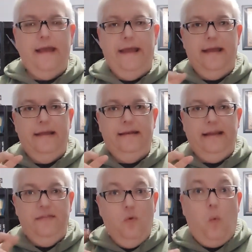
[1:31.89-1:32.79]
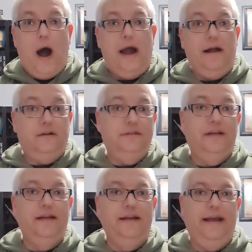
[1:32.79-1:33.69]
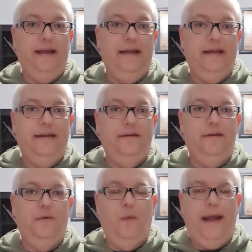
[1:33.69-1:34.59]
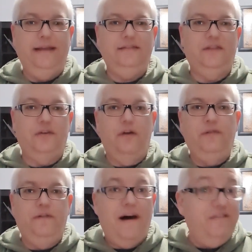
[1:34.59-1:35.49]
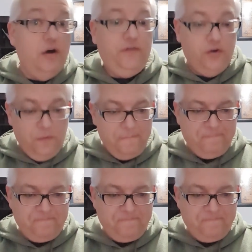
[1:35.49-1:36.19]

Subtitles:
and in the wild and waste, the tohu vavohu,